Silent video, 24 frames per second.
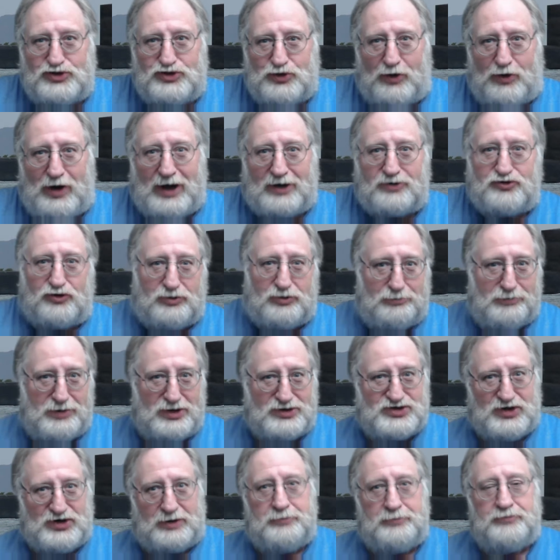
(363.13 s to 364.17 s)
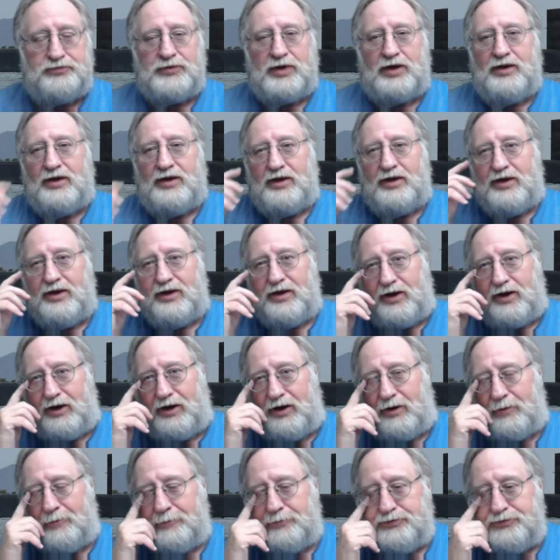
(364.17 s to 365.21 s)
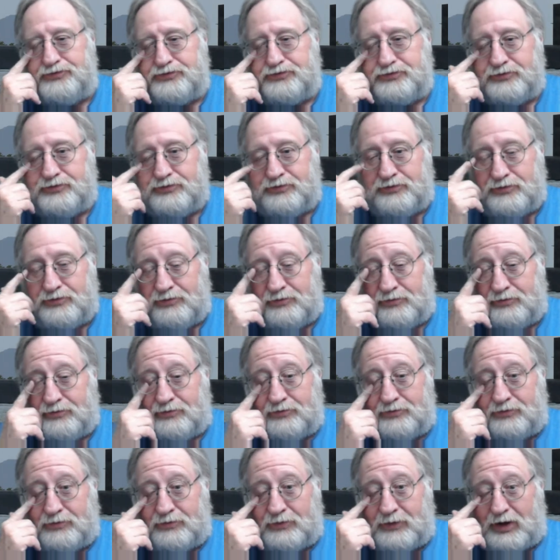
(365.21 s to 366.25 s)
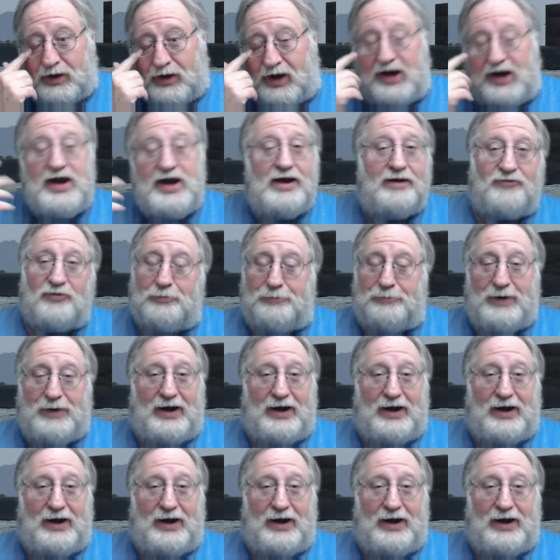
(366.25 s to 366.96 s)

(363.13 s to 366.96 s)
are actually missing. I don't have